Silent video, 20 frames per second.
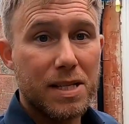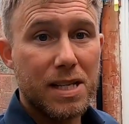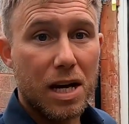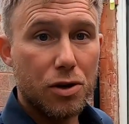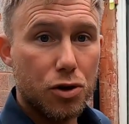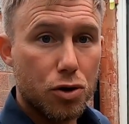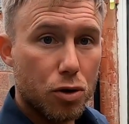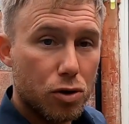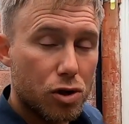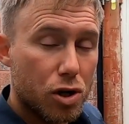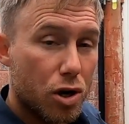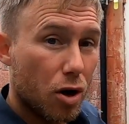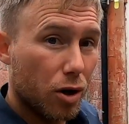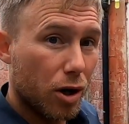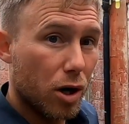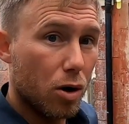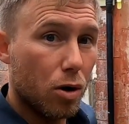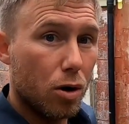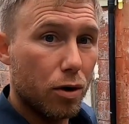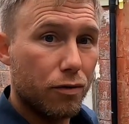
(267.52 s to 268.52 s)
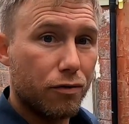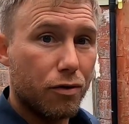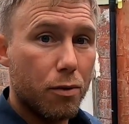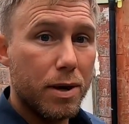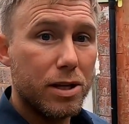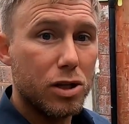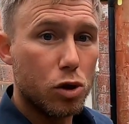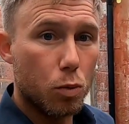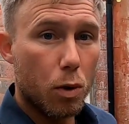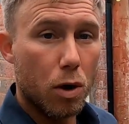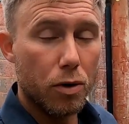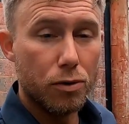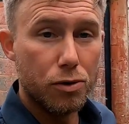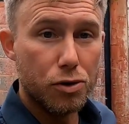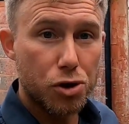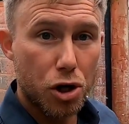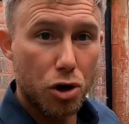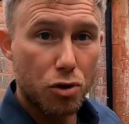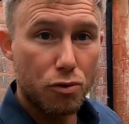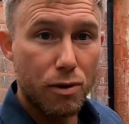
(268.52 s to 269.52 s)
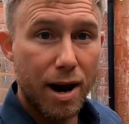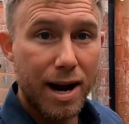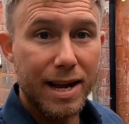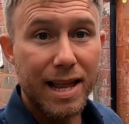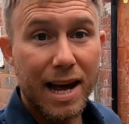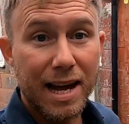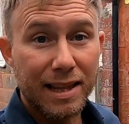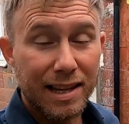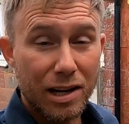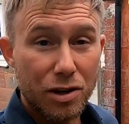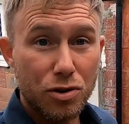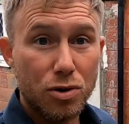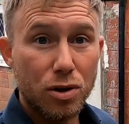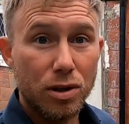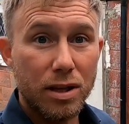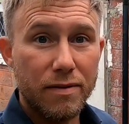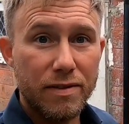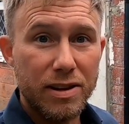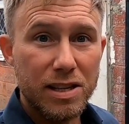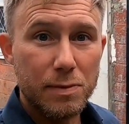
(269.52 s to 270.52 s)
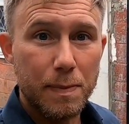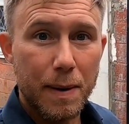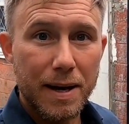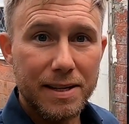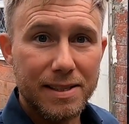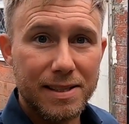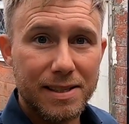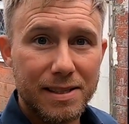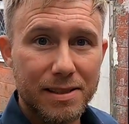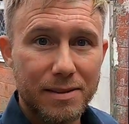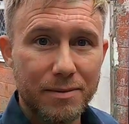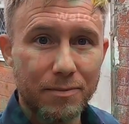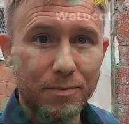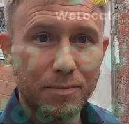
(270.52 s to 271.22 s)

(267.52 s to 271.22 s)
potential to knock it all through into one to create that additional living space.